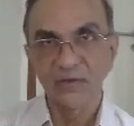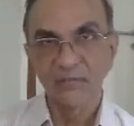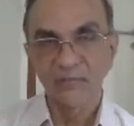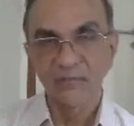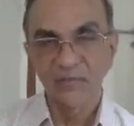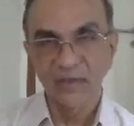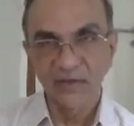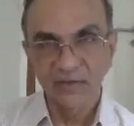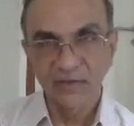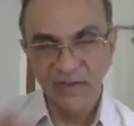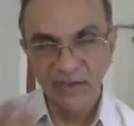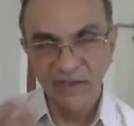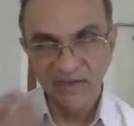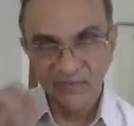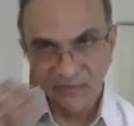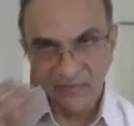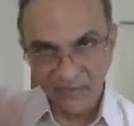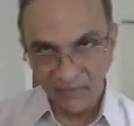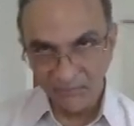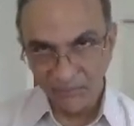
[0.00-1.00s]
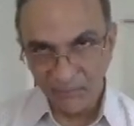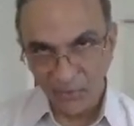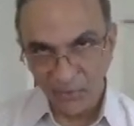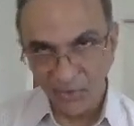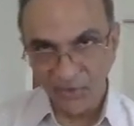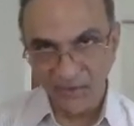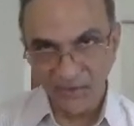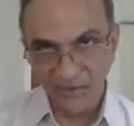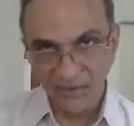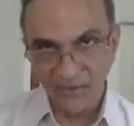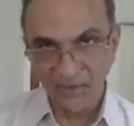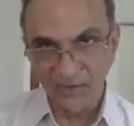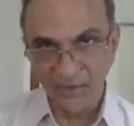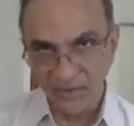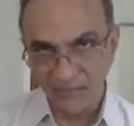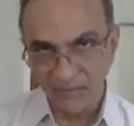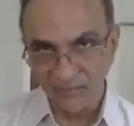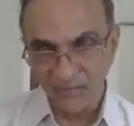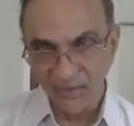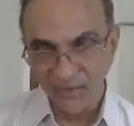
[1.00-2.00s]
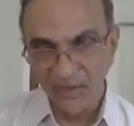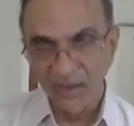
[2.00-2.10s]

But at some point in time,